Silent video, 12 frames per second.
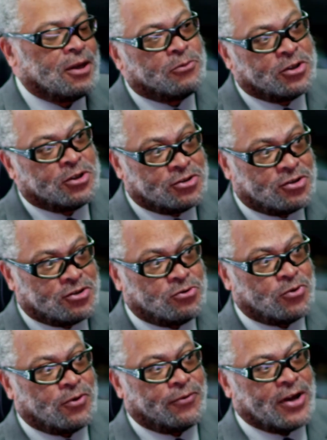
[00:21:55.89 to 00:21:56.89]
which is due
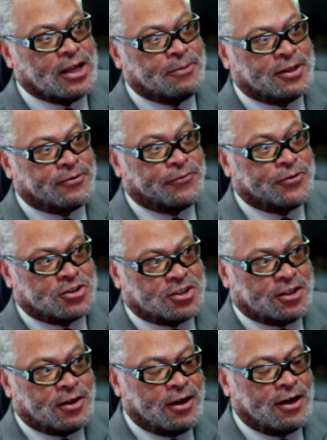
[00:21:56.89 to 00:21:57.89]
to a vitamin
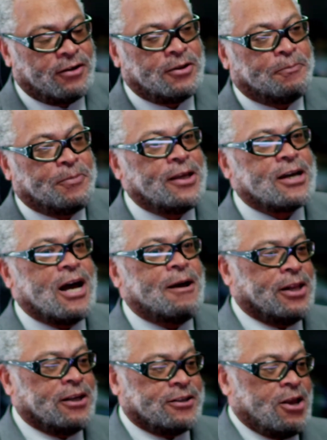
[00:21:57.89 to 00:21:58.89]
deficiency of the B
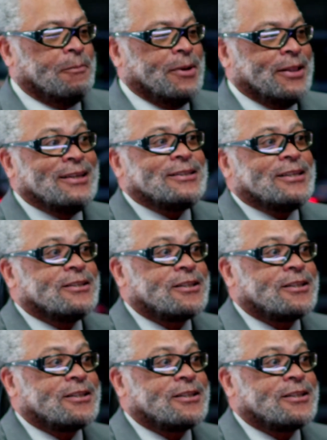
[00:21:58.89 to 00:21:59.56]
complex. But this is a